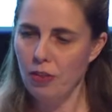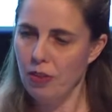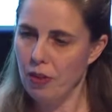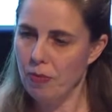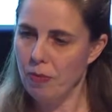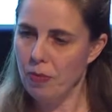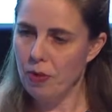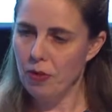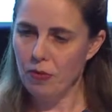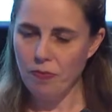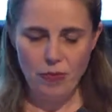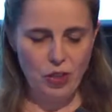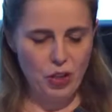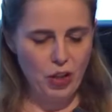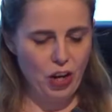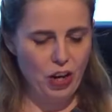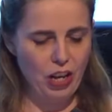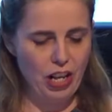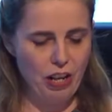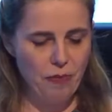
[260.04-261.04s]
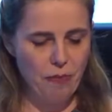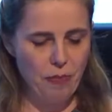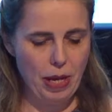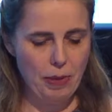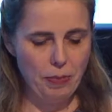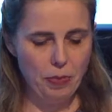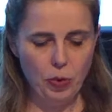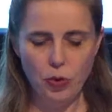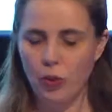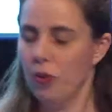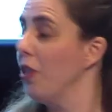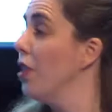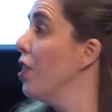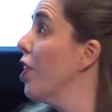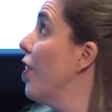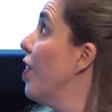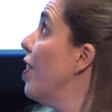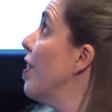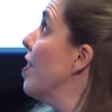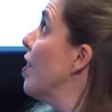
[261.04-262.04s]
The majority of people who
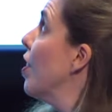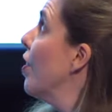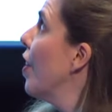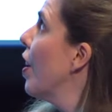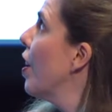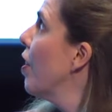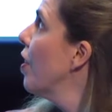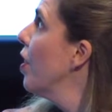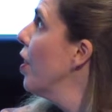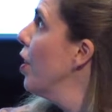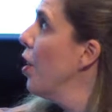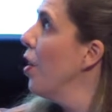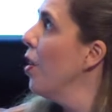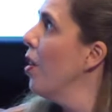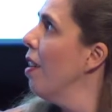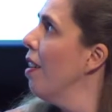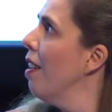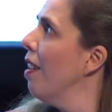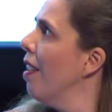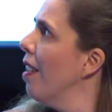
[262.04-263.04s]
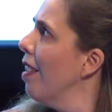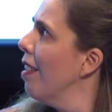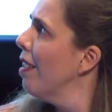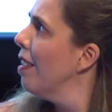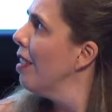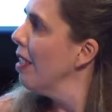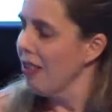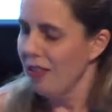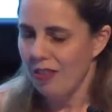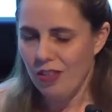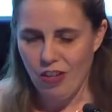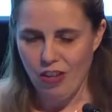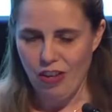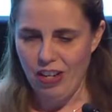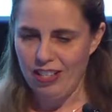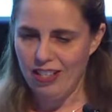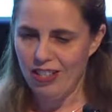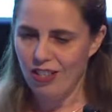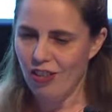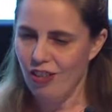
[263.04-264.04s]
returned the survey...
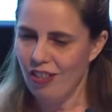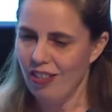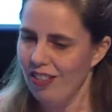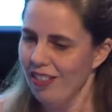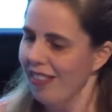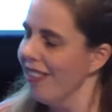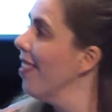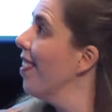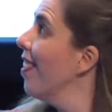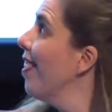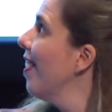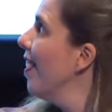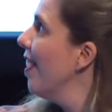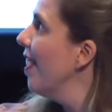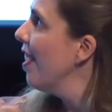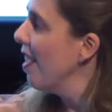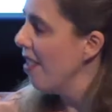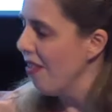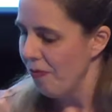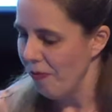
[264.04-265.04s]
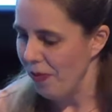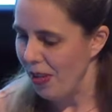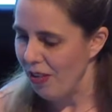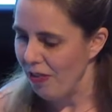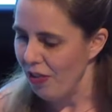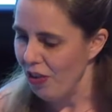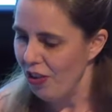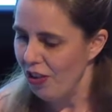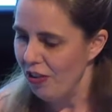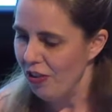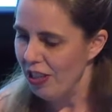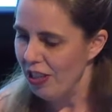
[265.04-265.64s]
Sorry, it's not being very